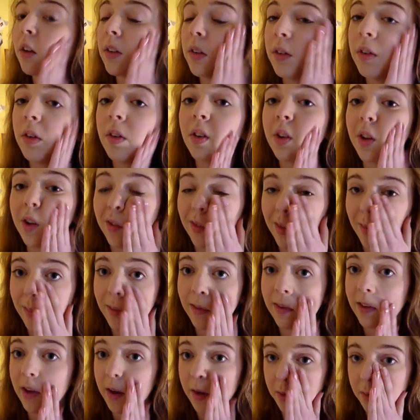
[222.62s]
I'm just going to rub
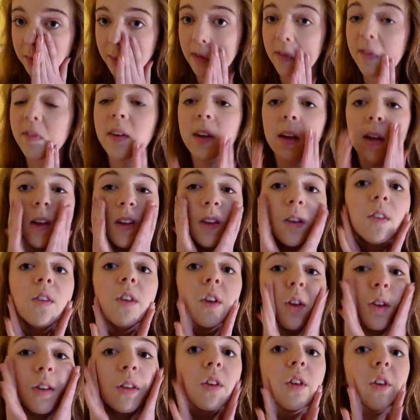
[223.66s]
this out with my fingers
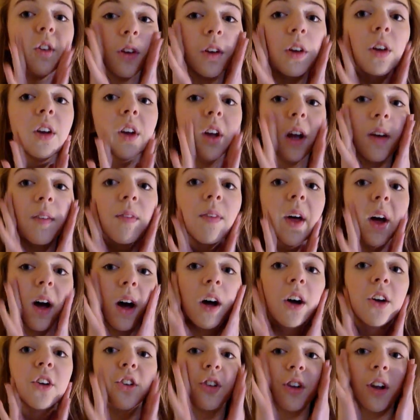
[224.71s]
just so you don't have that
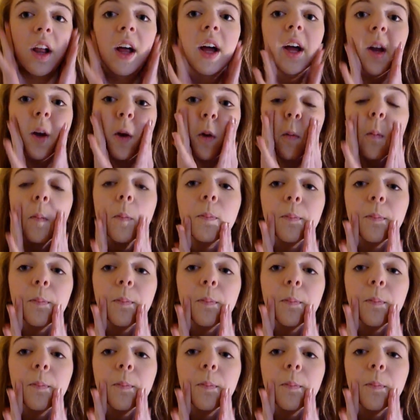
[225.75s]
harsh line.